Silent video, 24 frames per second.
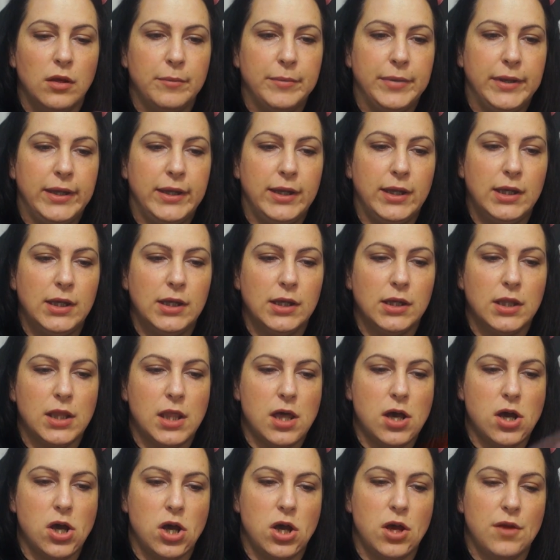Peel
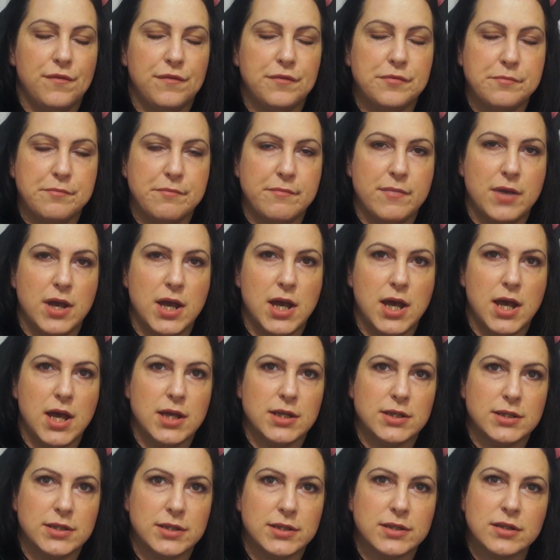Off
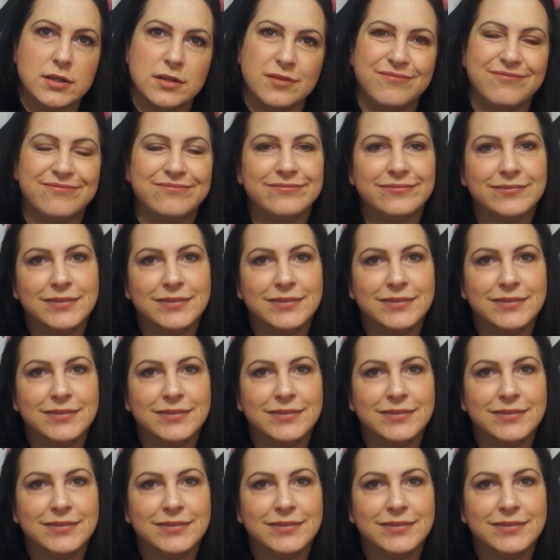Mask.